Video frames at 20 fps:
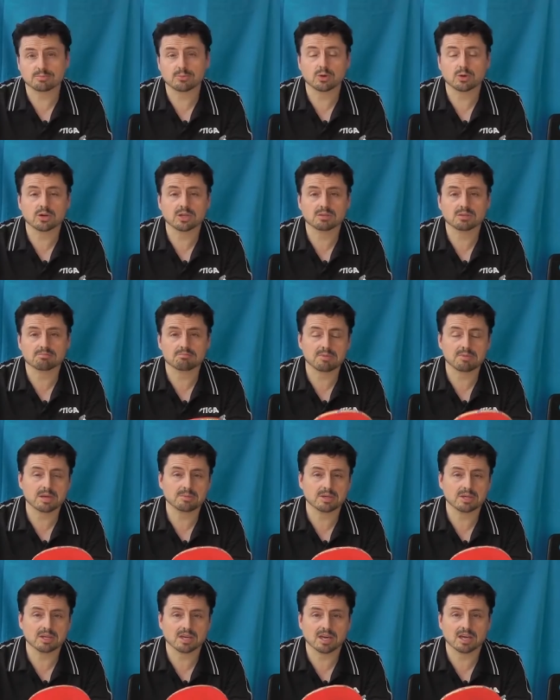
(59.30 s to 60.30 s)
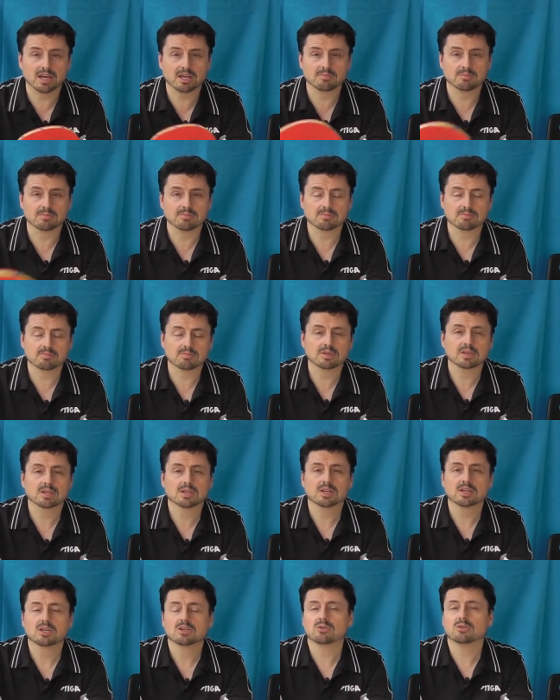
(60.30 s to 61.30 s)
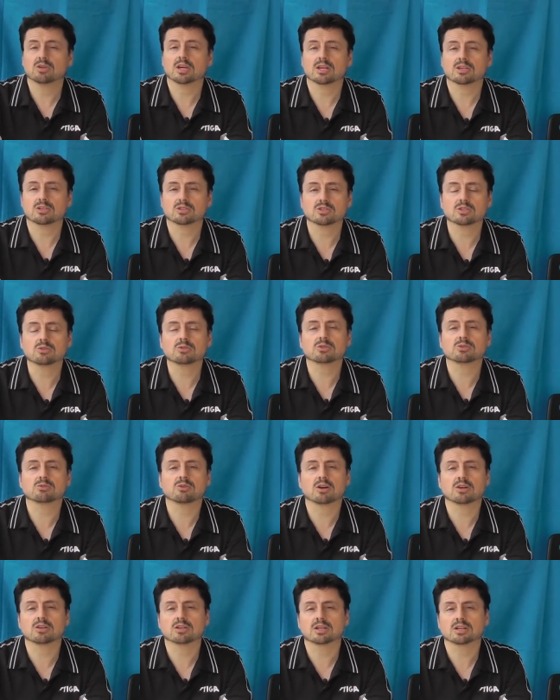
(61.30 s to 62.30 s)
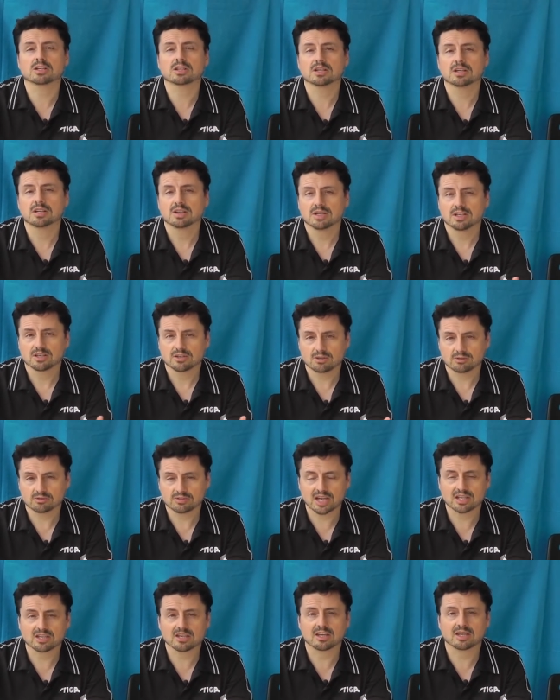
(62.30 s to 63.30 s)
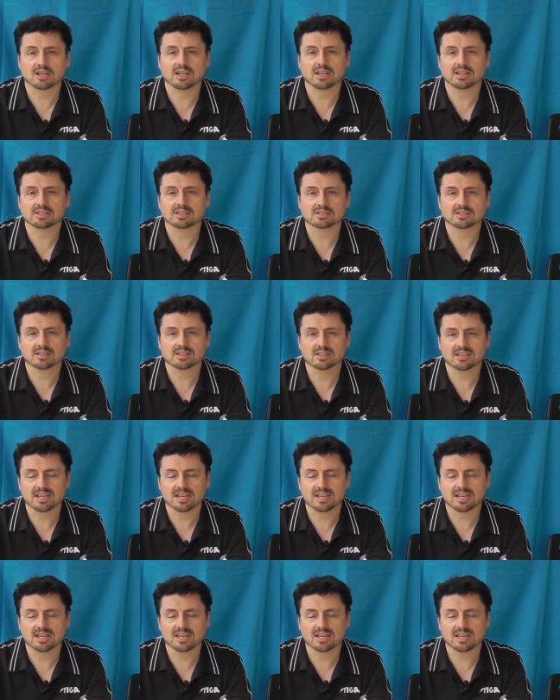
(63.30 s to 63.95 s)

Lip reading: a point, maybe a game. You get your shoes wrong, you'll knacker your legs,